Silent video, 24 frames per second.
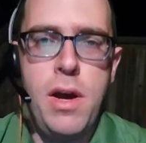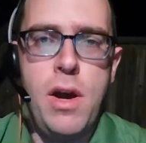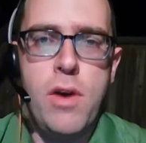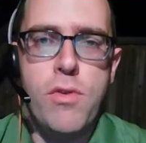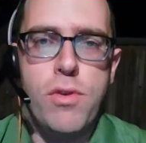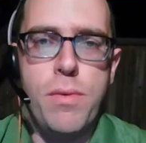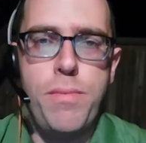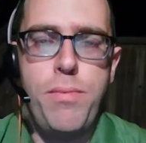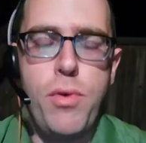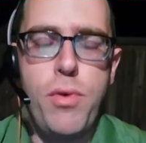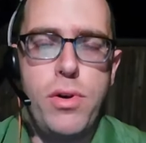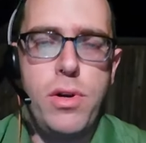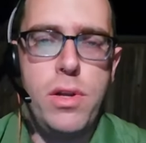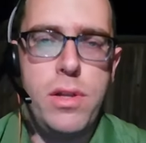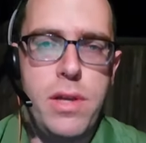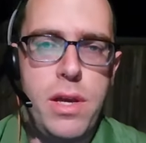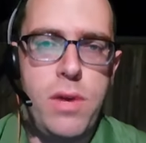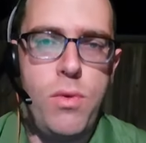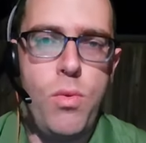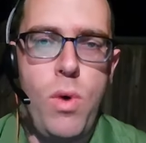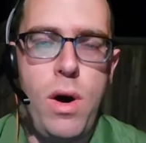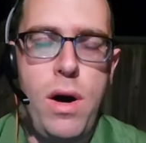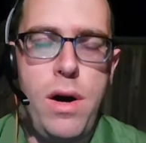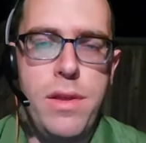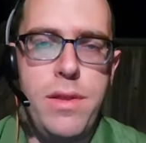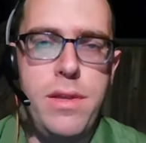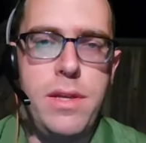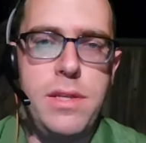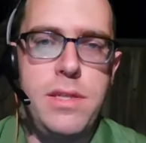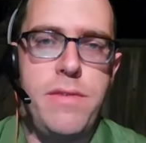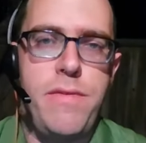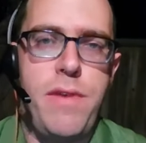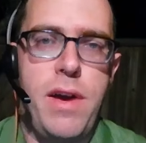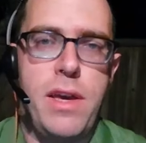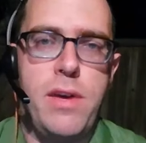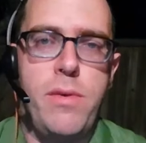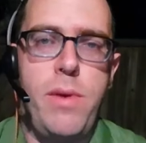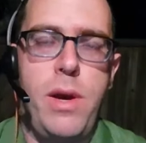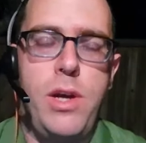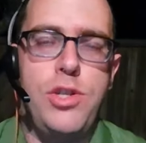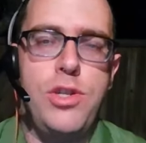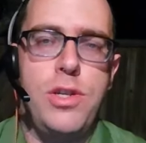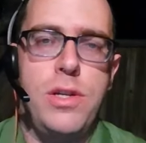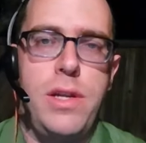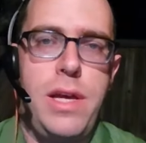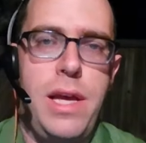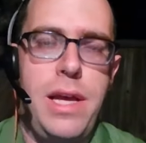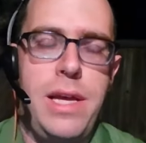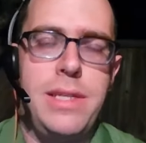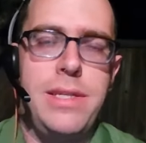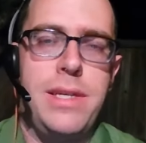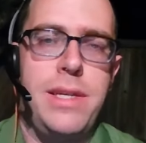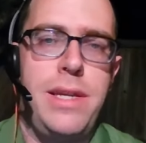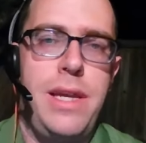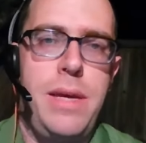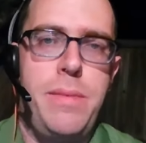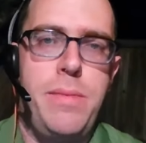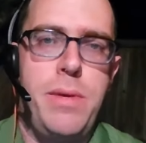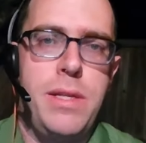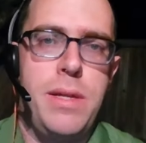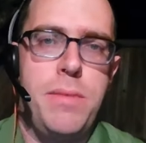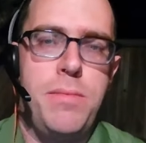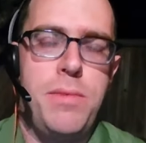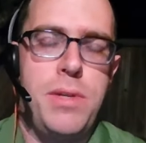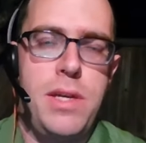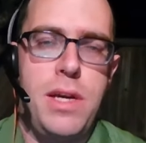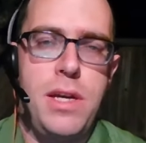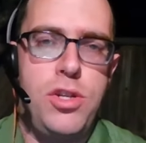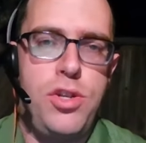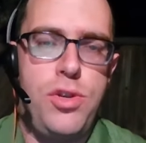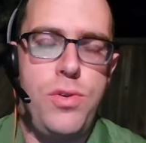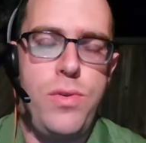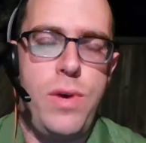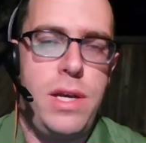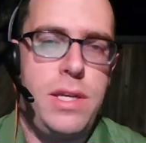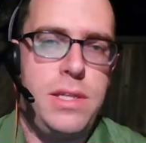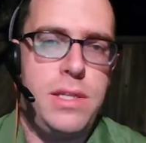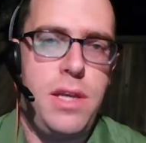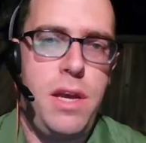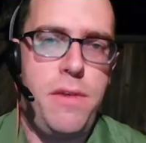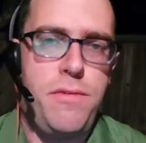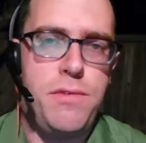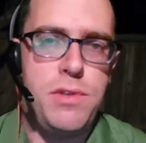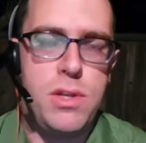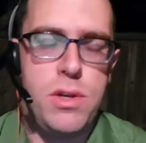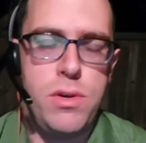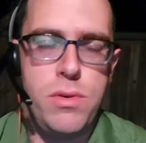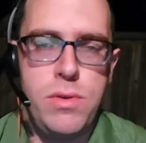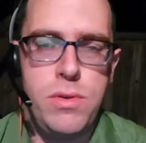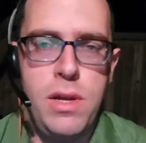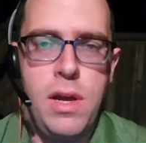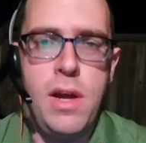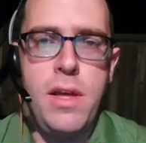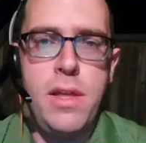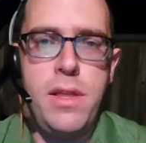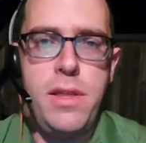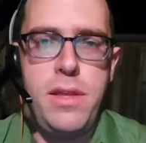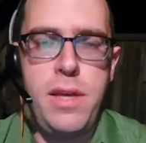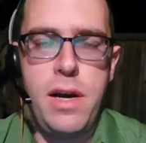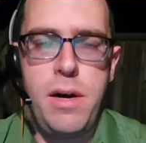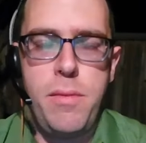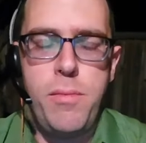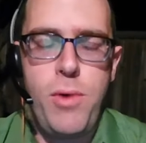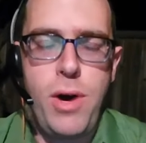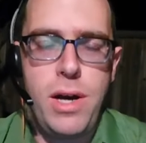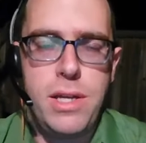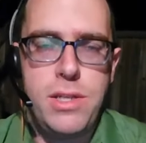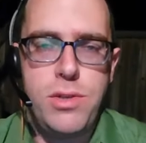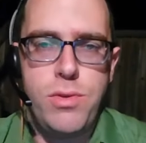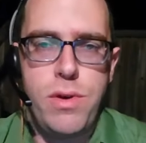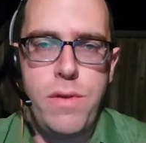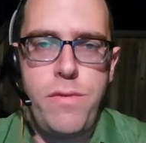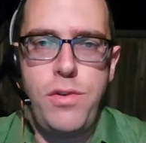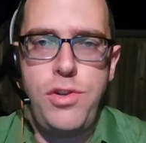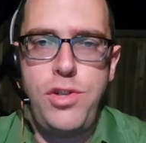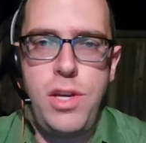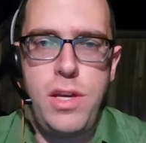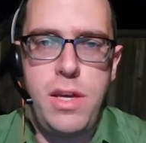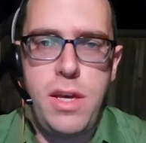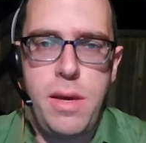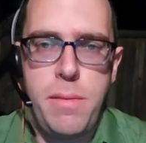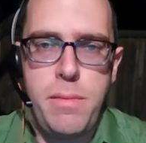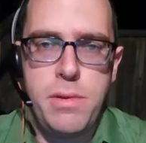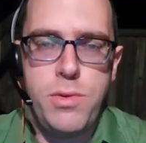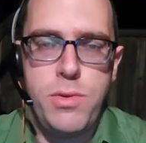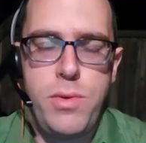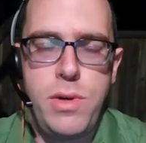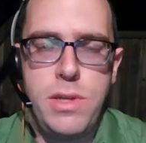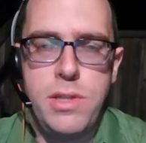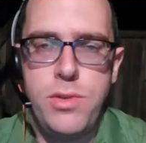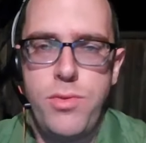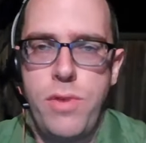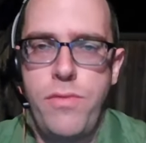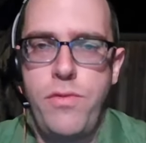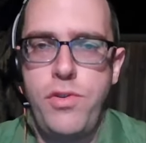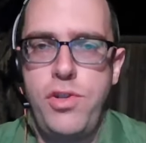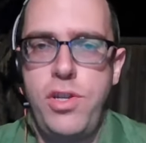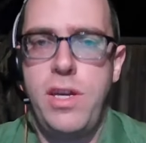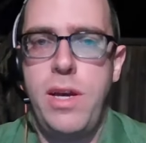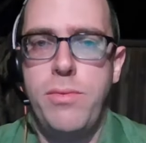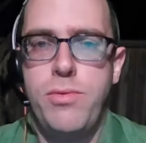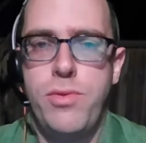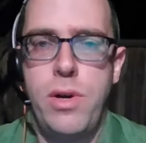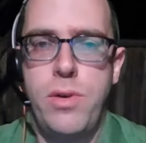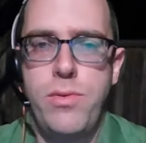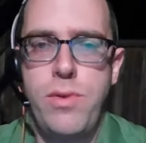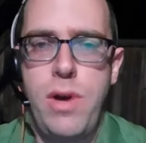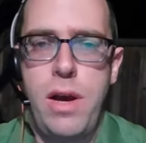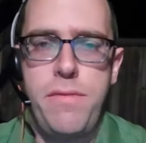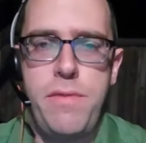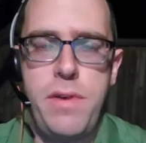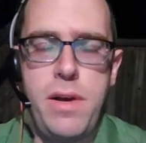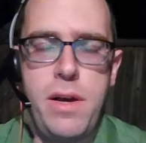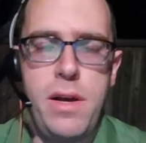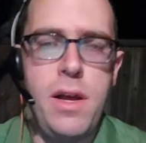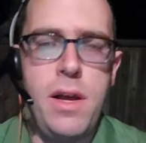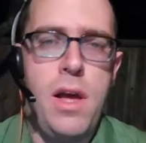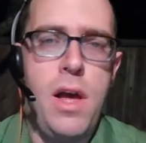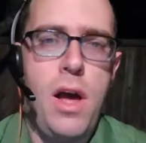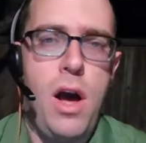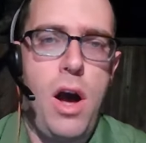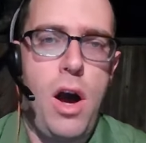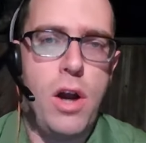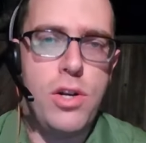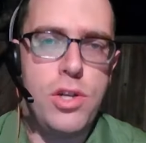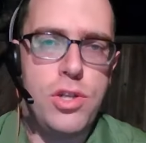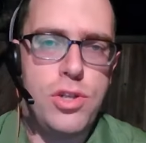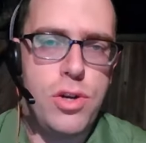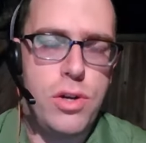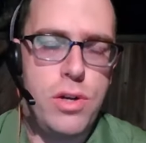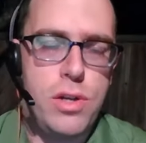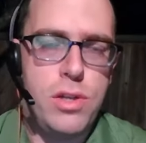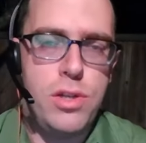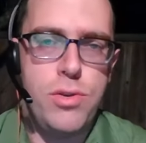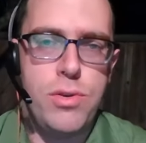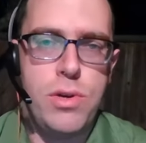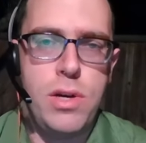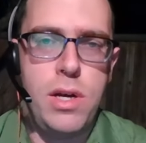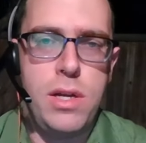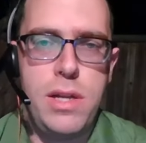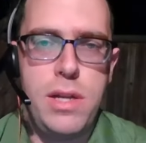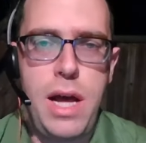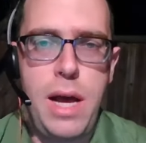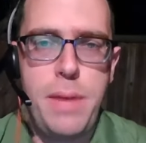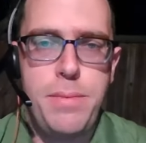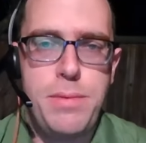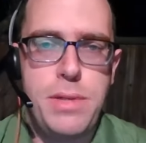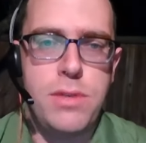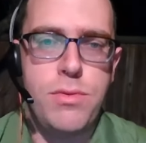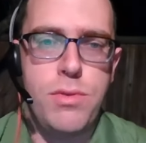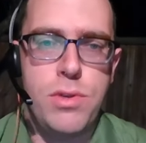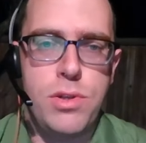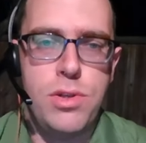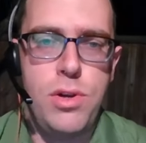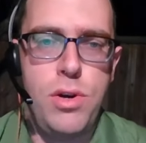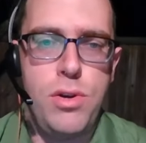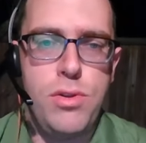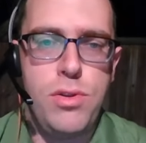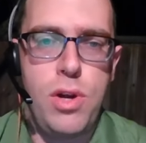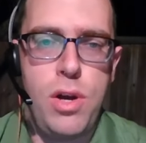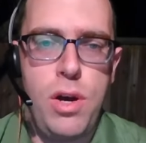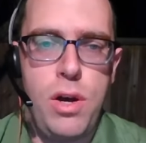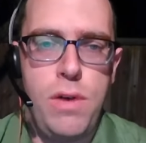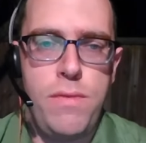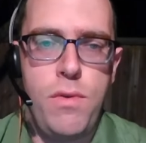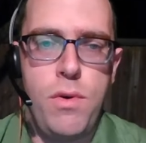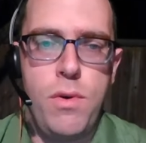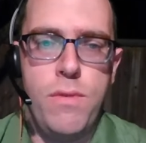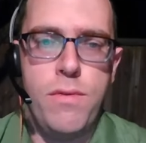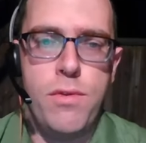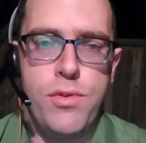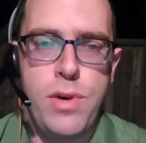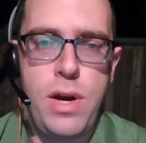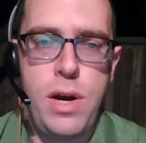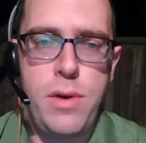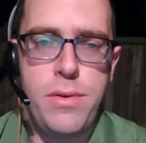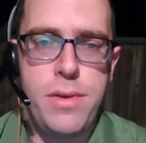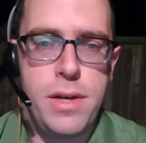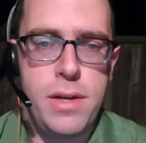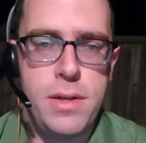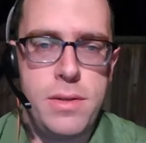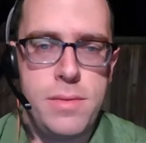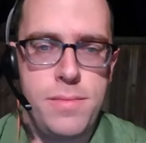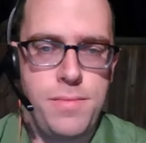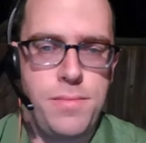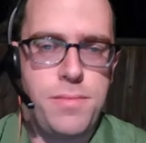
Reportedly, while this evacuation is enabling them to get to a safe zone, the al Mawasi refugee camp, as well as the refugee camps around Rafah, are starting to collapse as a result of overcrowding.